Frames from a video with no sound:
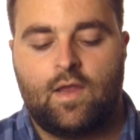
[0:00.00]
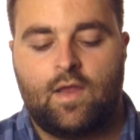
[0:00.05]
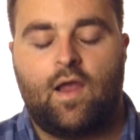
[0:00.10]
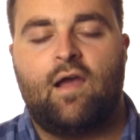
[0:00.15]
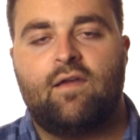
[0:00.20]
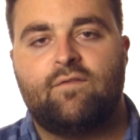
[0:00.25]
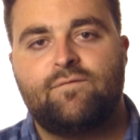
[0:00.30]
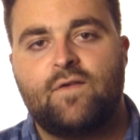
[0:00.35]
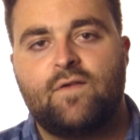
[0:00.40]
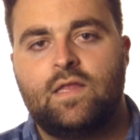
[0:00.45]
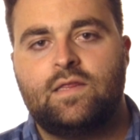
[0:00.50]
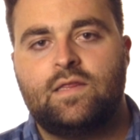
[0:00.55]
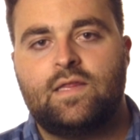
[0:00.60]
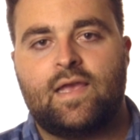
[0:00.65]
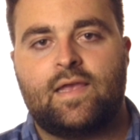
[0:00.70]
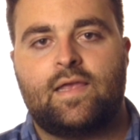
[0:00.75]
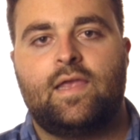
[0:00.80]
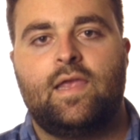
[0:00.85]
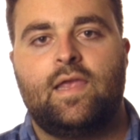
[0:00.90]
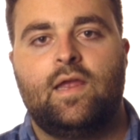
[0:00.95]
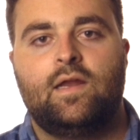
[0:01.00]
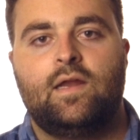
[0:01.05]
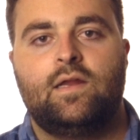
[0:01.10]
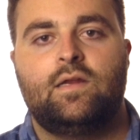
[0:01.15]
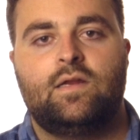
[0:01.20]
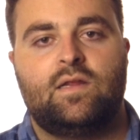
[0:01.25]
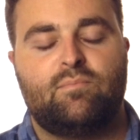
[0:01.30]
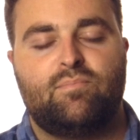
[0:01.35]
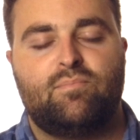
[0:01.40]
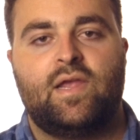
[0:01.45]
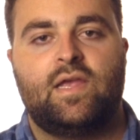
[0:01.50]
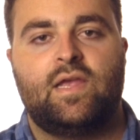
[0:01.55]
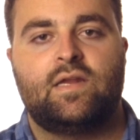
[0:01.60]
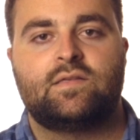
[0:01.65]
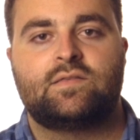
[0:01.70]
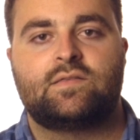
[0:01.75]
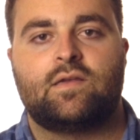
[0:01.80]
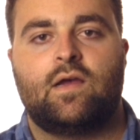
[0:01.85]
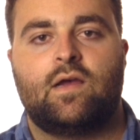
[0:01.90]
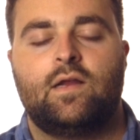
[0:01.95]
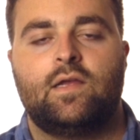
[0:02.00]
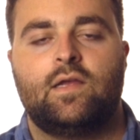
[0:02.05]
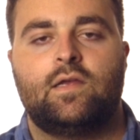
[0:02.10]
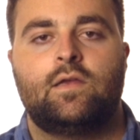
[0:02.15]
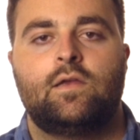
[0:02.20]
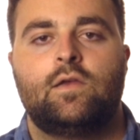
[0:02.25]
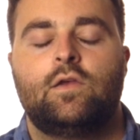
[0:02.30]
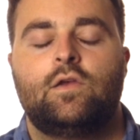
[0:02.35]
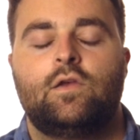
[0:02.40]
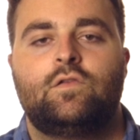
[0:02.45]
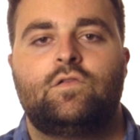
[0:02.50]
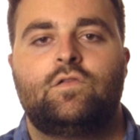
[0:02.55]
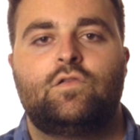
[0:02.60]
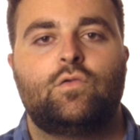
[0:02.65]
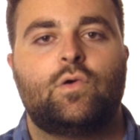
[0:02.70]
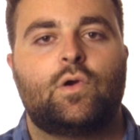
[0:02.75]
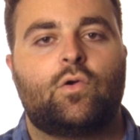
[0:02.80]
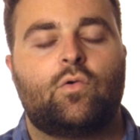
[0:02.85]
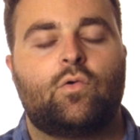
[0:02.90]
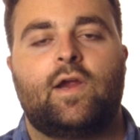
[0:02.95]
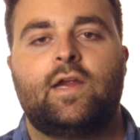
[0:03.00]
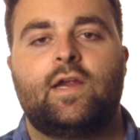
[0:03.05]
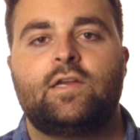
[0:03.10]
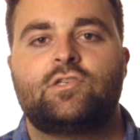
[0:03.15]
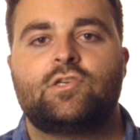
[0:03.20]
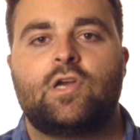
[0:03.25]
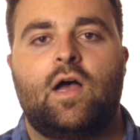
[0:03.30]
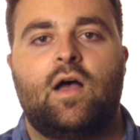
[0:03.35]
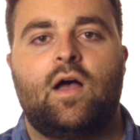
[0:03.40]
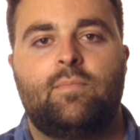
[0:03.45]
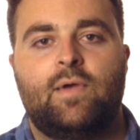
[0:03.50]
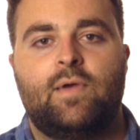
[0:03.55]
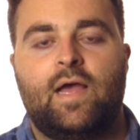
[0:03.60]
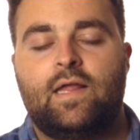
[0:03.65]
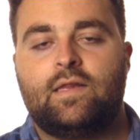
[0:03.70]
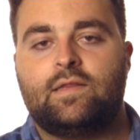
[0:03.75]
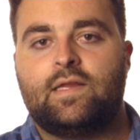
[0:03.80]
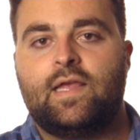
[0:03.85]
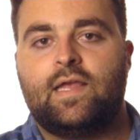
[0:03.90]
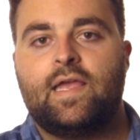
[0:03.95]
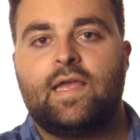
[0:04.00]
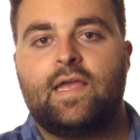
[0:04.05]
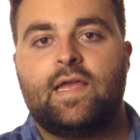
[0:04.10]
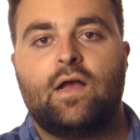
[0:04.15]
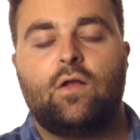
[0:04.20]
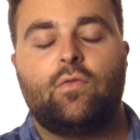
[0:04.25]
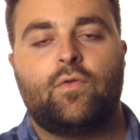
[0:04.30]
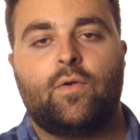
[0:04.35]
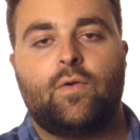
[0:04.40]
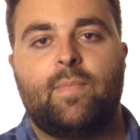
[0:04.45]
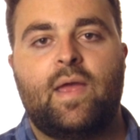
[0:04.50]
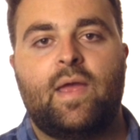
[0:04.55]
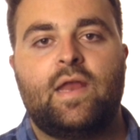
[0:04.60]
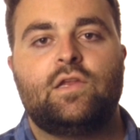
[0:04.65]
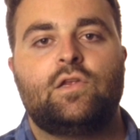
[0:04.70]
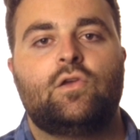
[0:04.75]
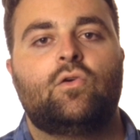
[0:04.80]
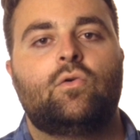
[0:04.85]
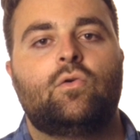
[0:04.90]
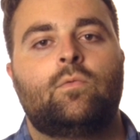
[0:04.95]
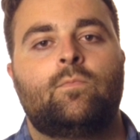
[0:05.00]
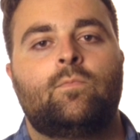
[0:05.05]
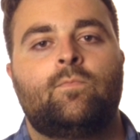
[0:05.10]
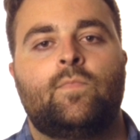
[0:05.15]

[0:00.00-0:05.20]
I find that Canon and Panasonic do a great job at laying out their menu.